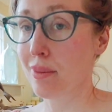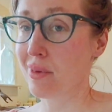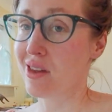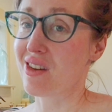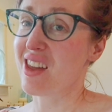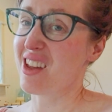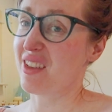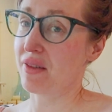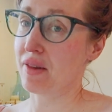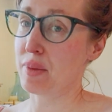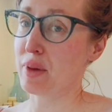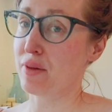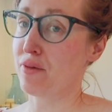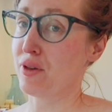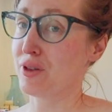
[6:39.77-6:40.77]
You can't really
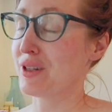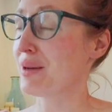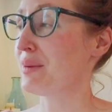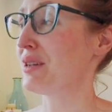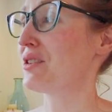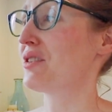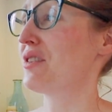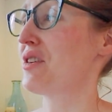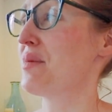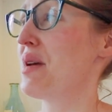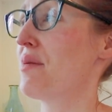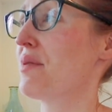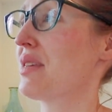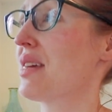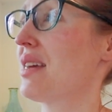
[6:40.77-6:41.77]
be a full-time digital
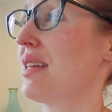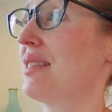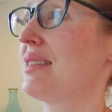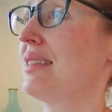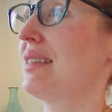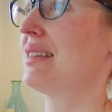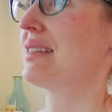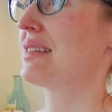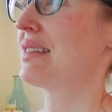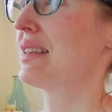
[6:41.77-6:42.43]
nomad with kids, at least